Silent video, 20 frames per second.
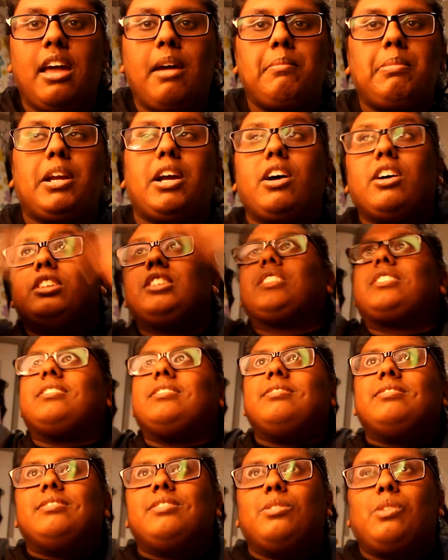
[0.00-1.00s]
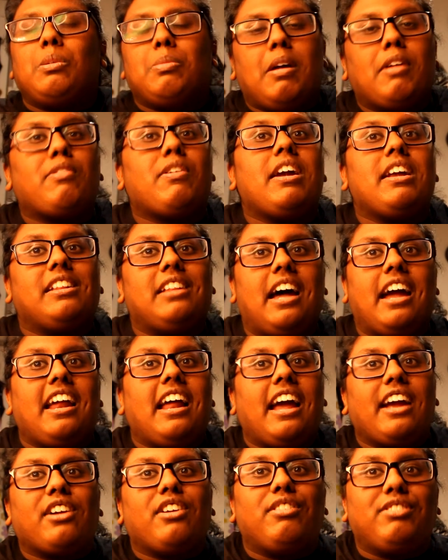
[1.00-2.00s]
because with my ring light,
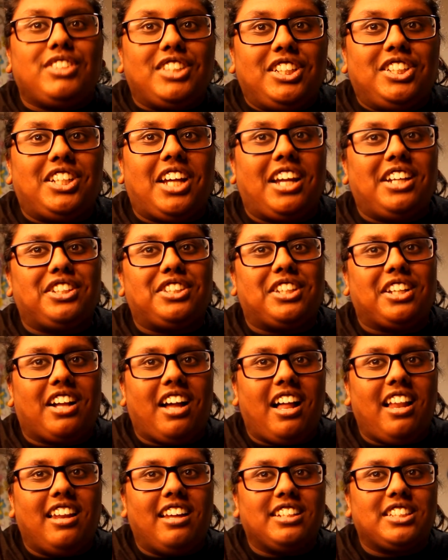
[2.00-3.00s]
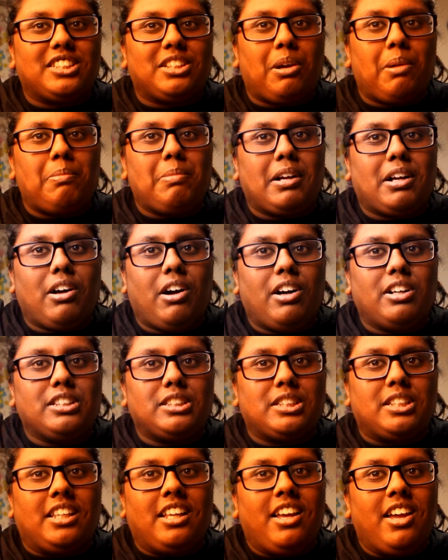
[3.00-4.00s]
I can obviously change the color, so
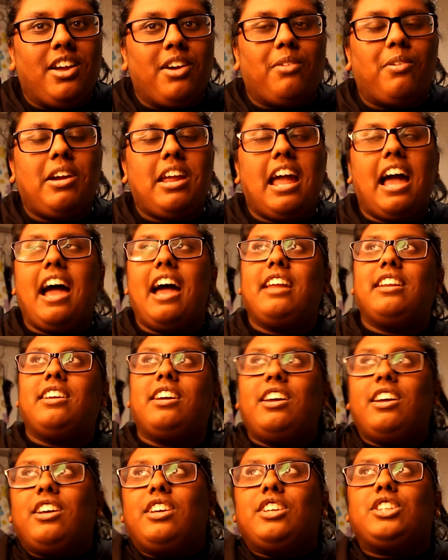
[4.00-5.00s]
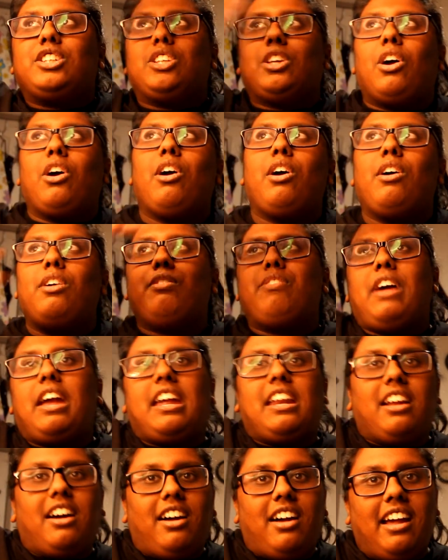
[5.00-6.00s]
because we had Sir
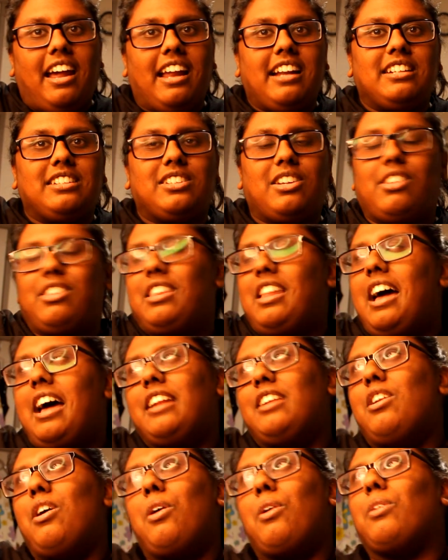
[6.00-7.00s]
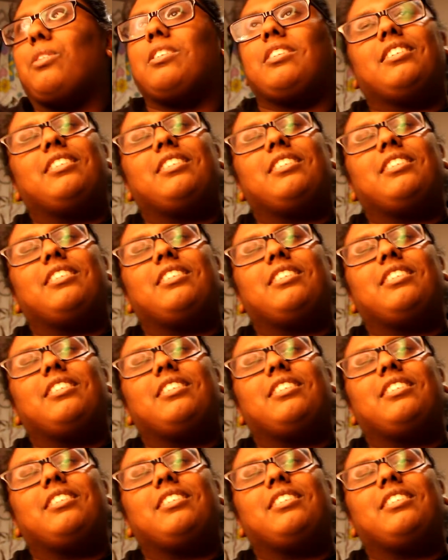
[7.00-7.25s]
Vader end on that note,